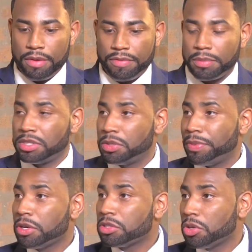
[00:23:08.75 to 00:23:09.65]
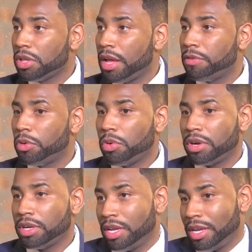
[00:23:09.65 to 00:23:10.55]
from a spiritual level,
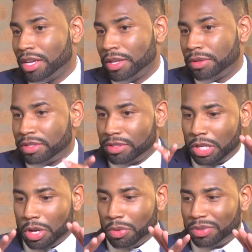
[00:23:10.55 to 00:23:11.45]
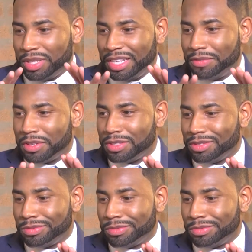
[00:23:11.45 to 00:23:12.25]
or even